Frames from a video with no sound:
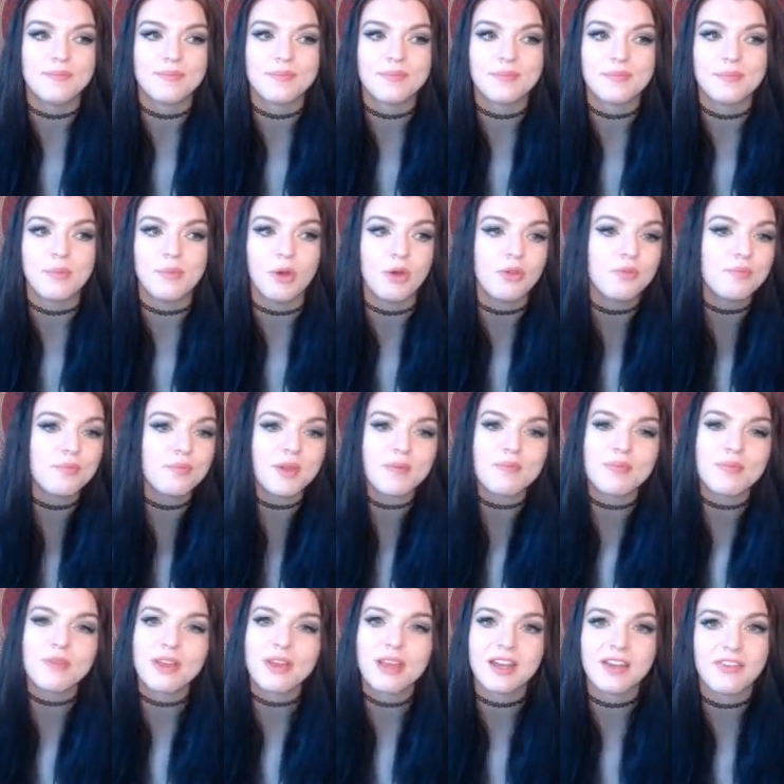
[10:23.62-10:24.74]
Both
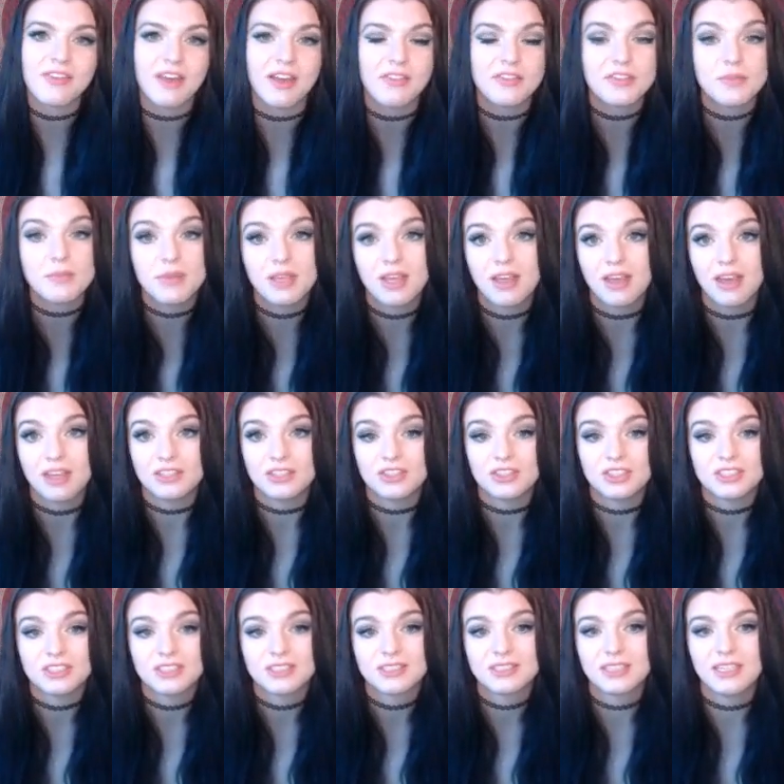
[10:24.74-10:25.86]
people kind of have to be
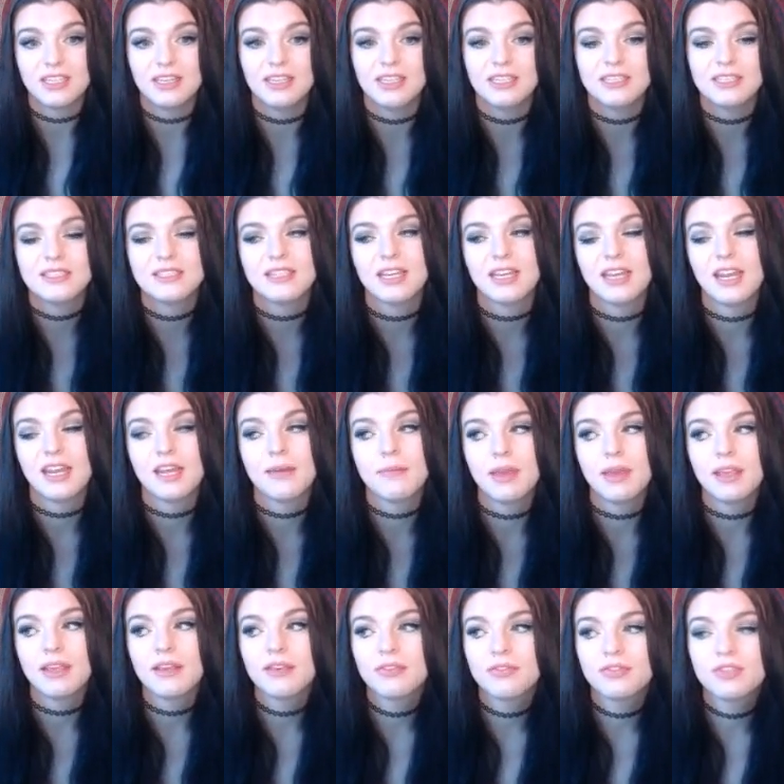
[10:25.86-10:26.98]
conscious in this
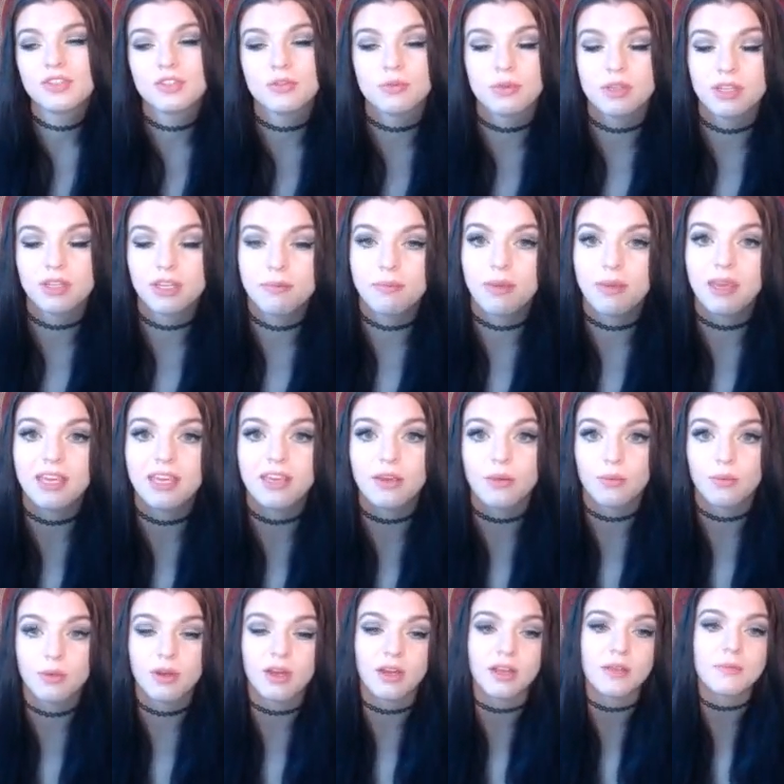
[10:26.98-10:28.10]
dynamic to really make it
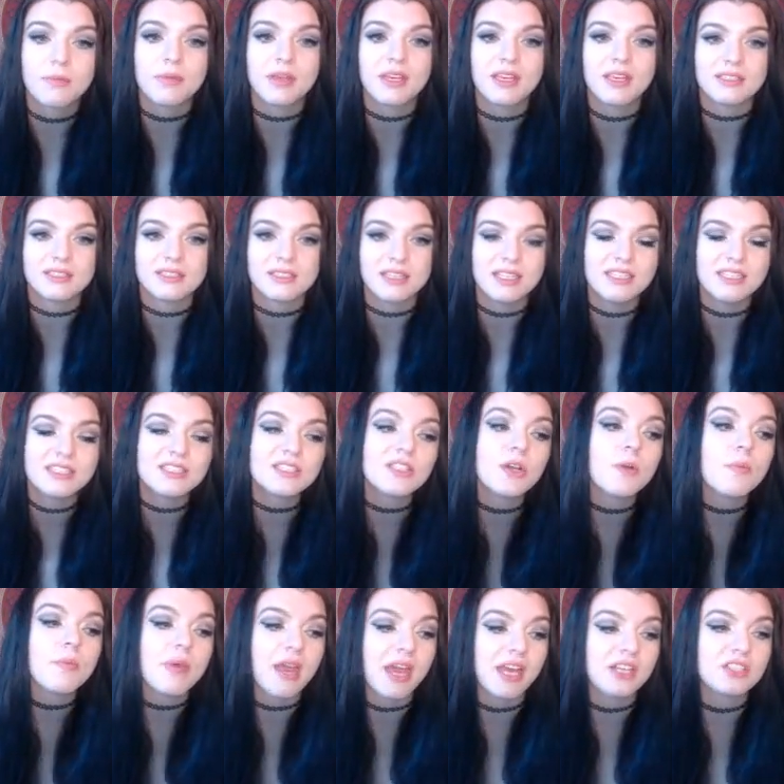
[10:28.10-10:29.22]
work, because it is so
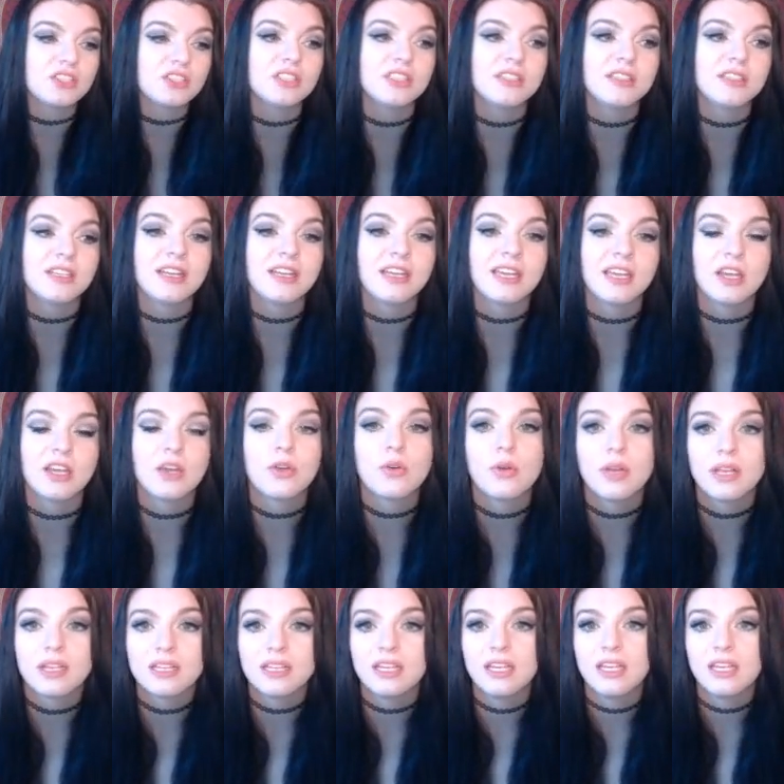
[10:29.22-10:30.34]
passionate that it can
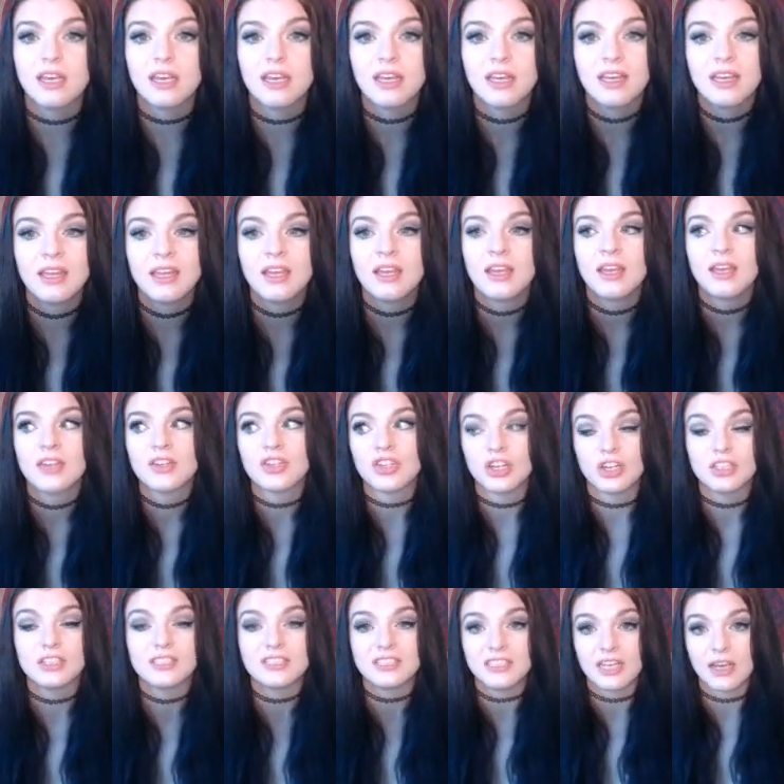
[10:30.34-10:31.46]
quickly
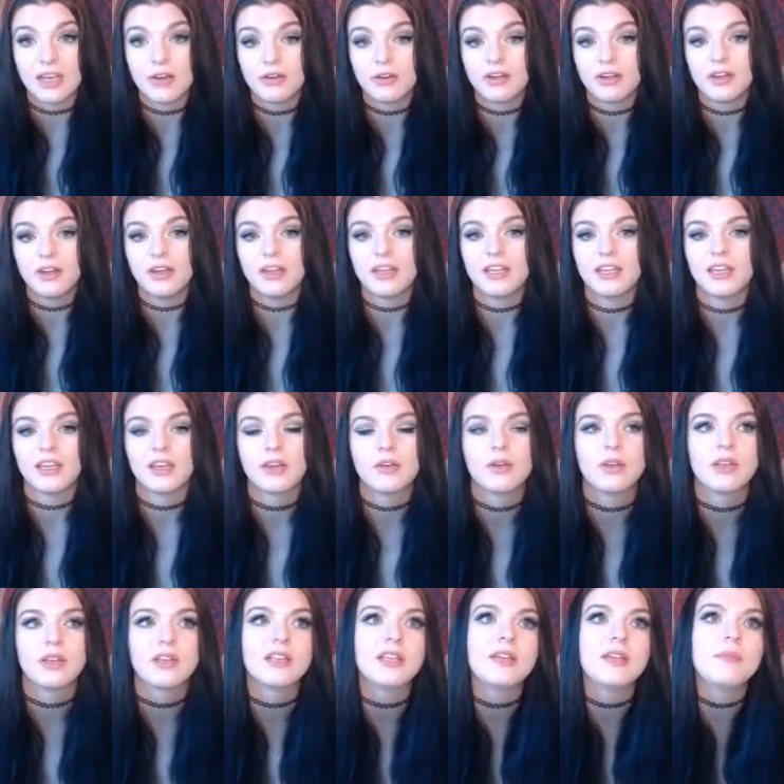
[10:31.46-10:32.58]
turn sour and it can
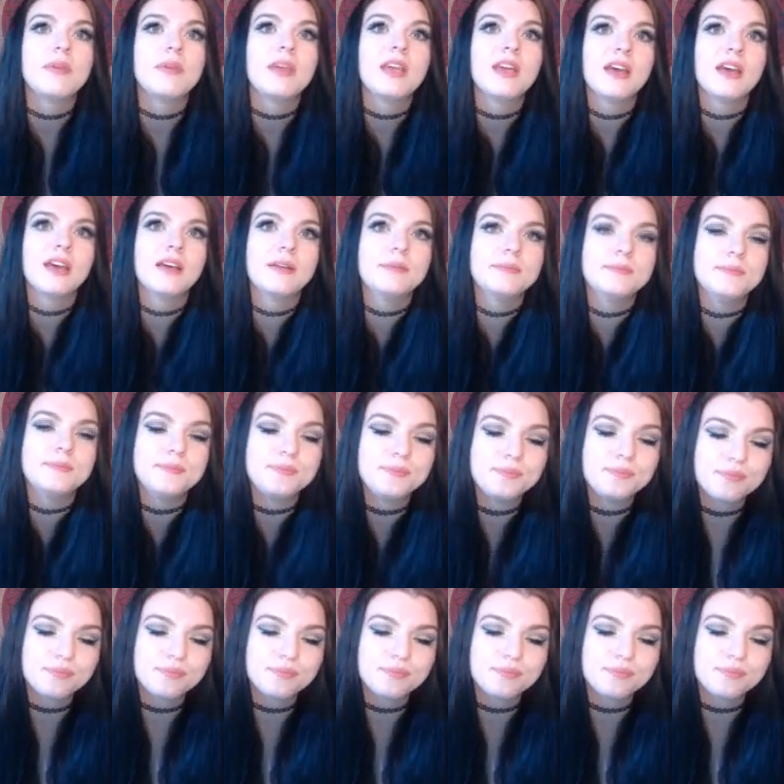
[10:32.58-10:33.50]
quickly become